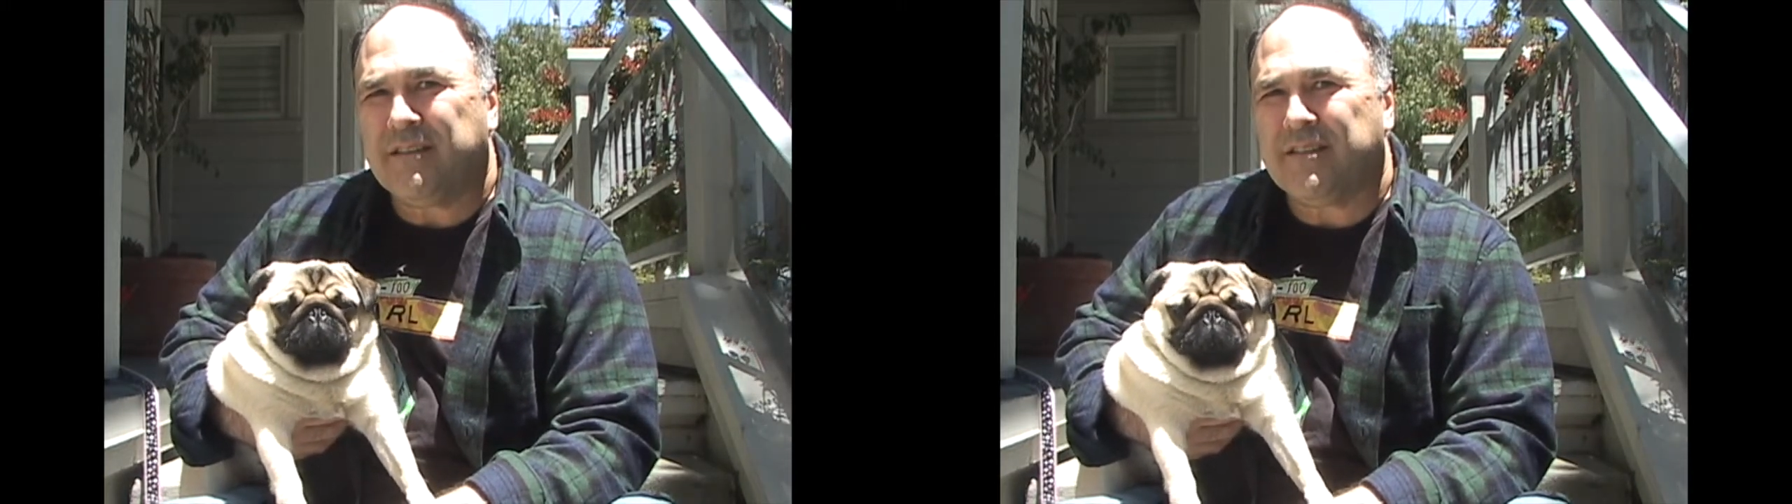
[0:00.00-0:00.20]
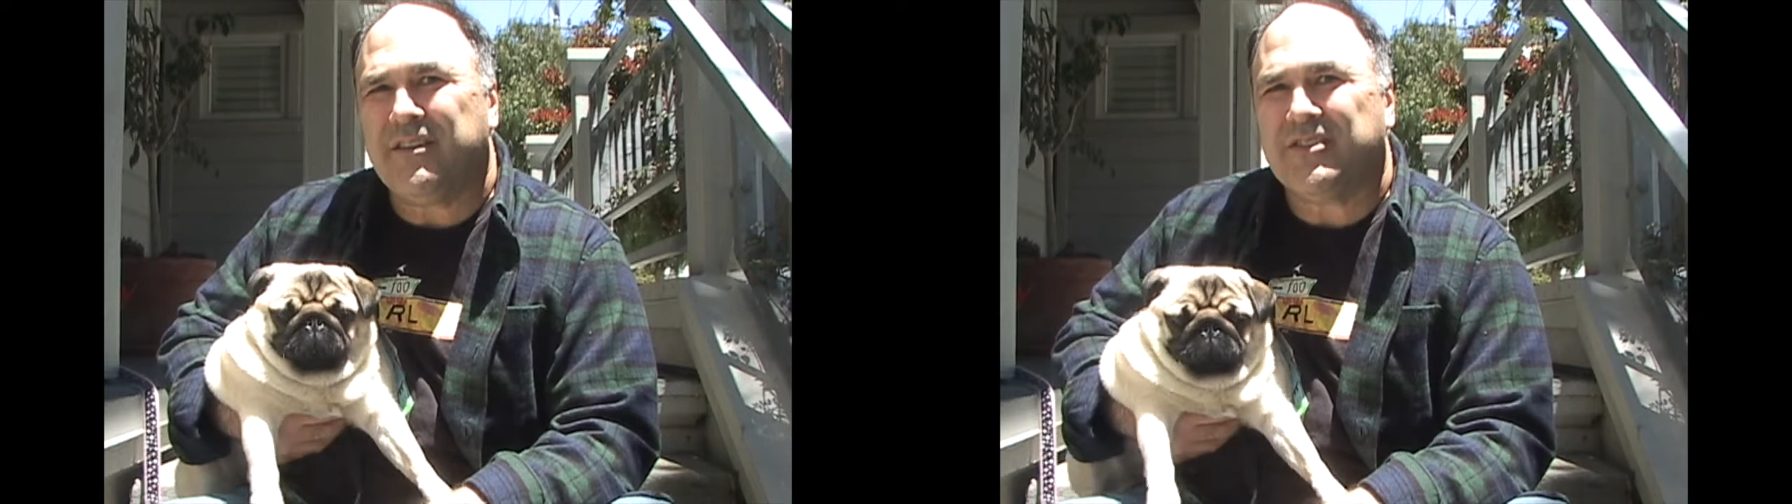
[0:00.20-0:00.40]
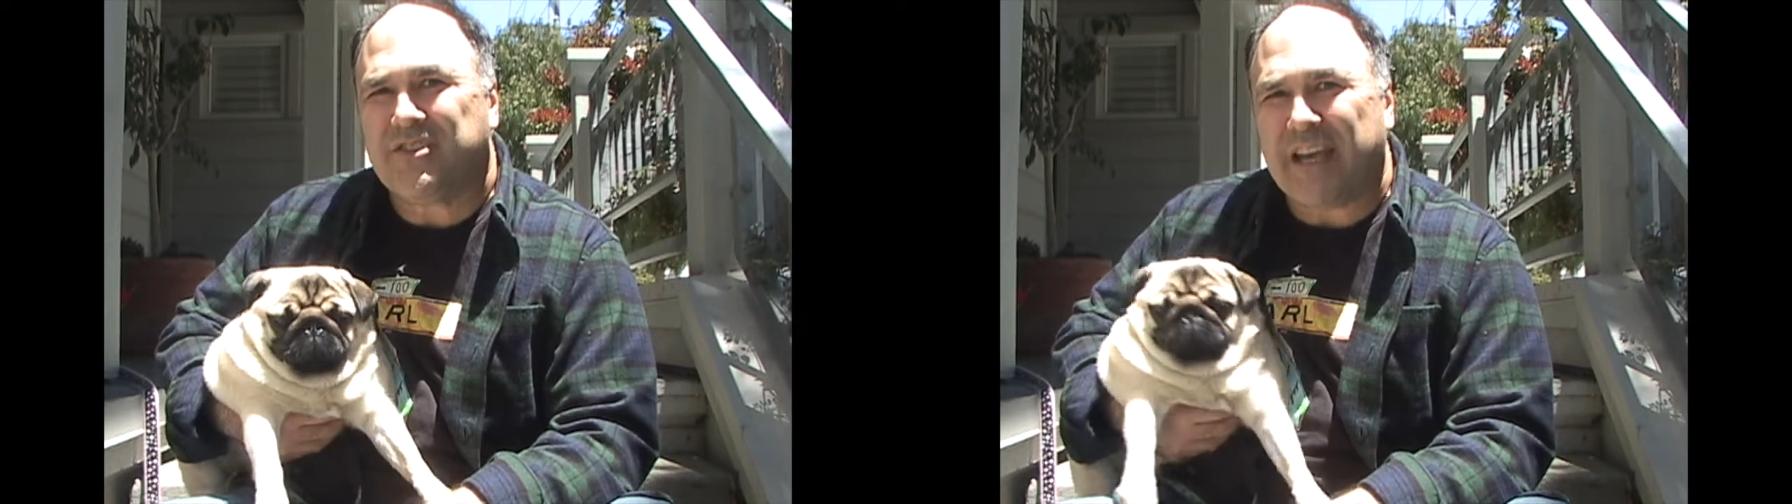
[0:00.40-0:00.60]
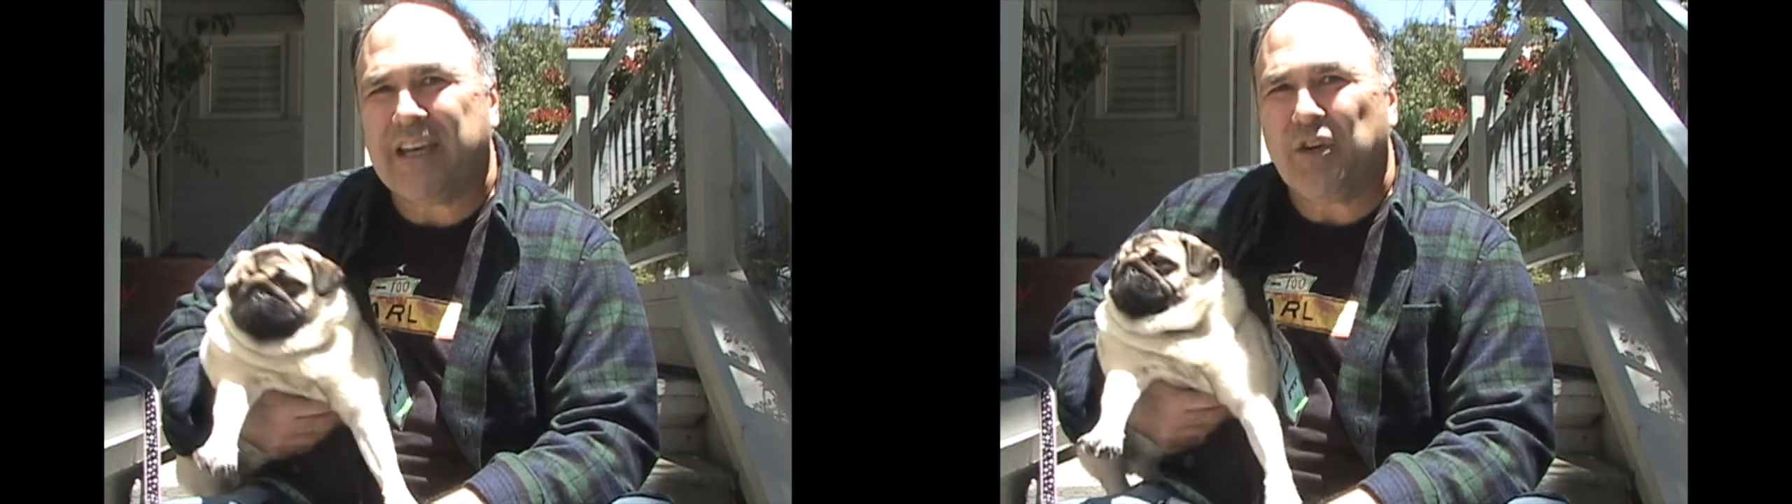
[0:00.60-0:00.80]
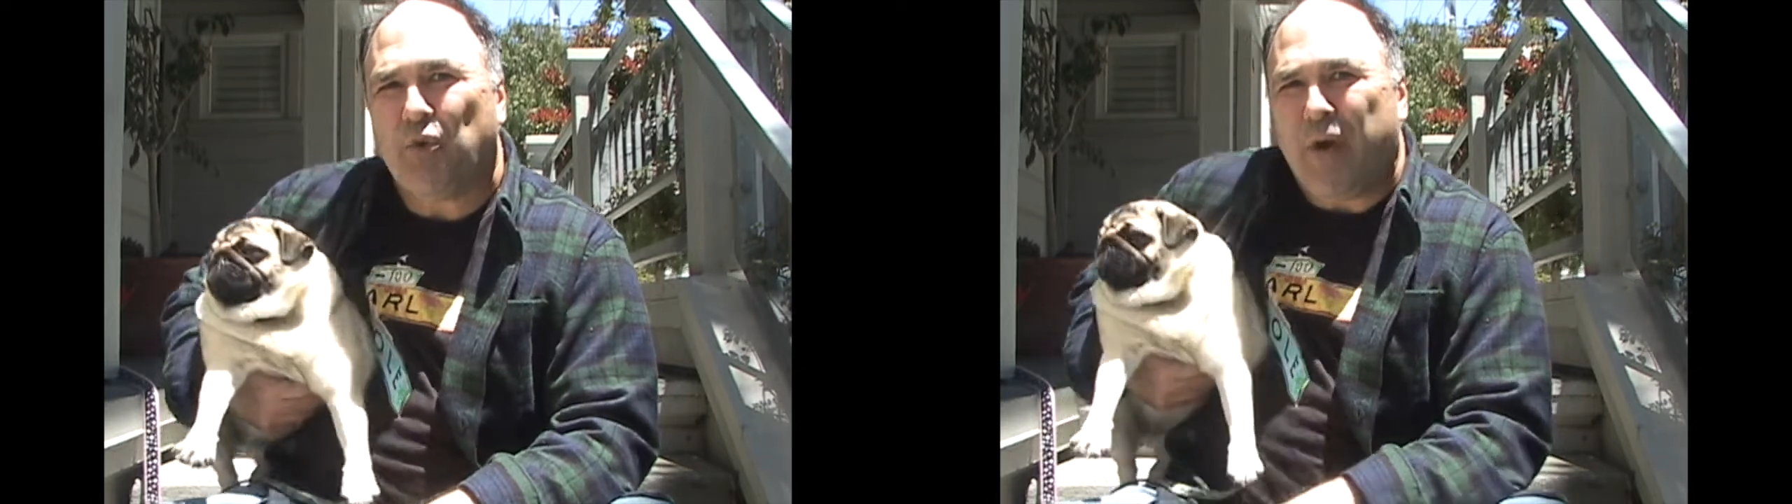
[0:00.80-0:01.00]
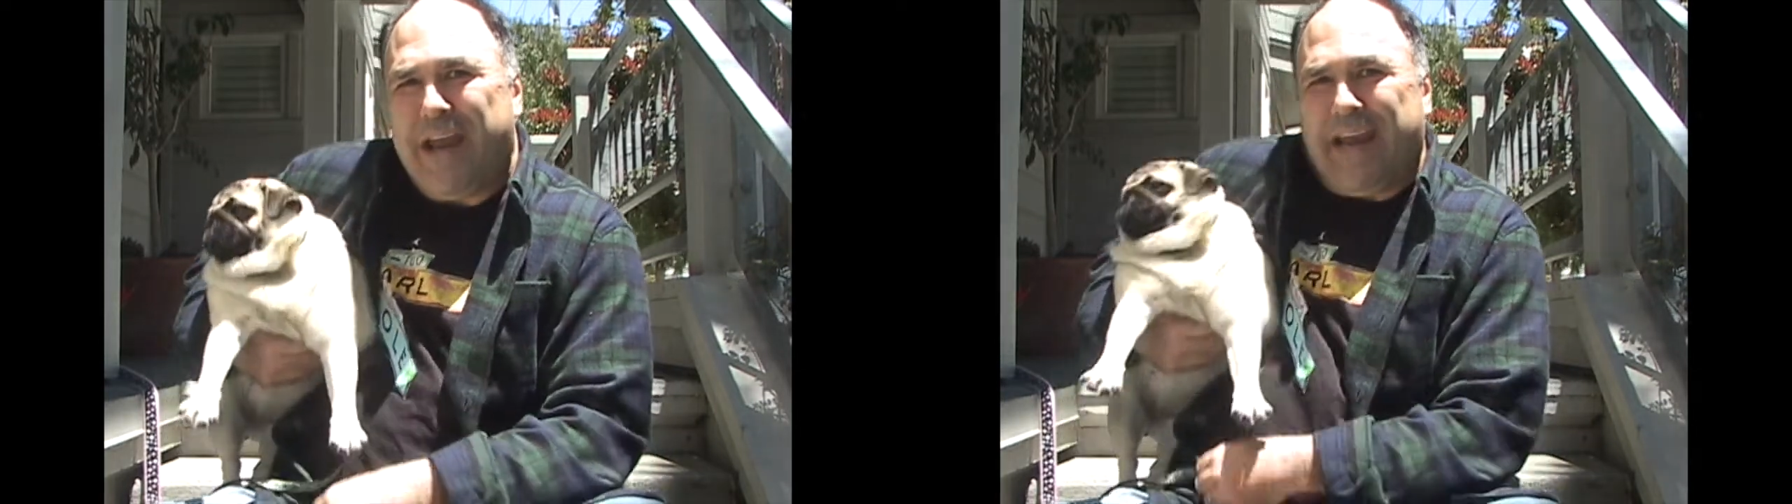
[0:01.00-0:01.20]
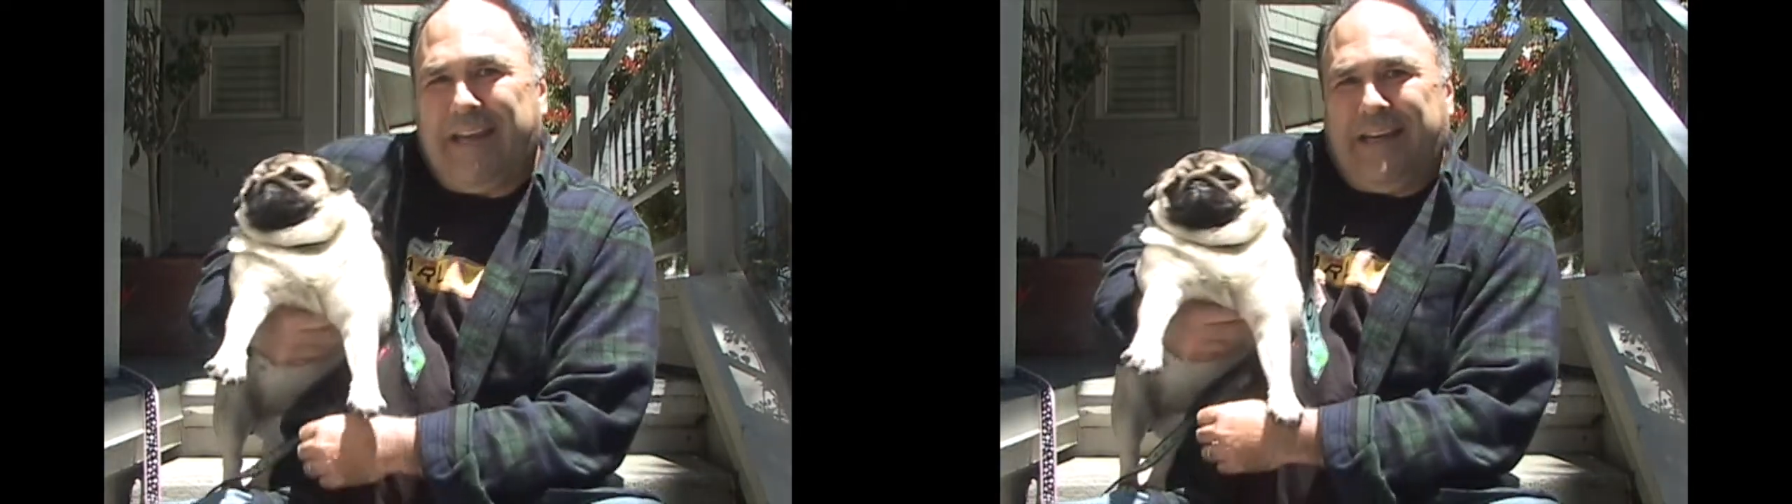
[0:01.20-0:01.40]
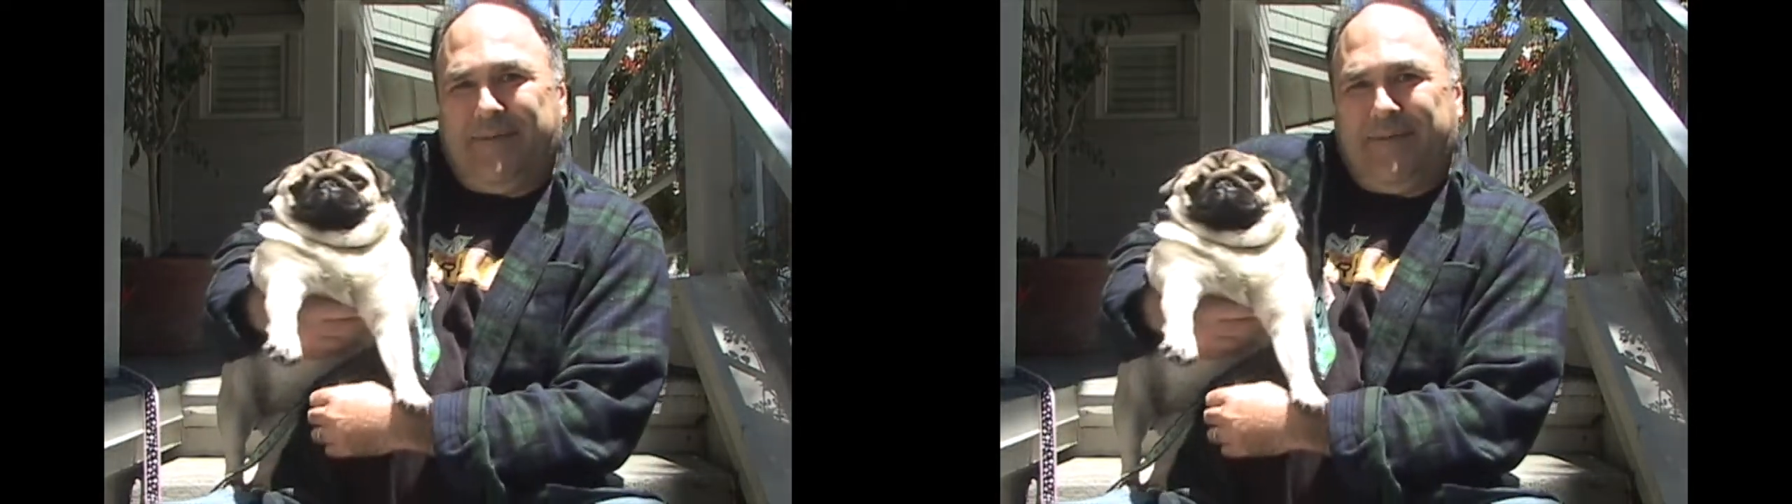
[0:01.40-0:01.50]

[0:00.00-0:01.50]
to the second grade.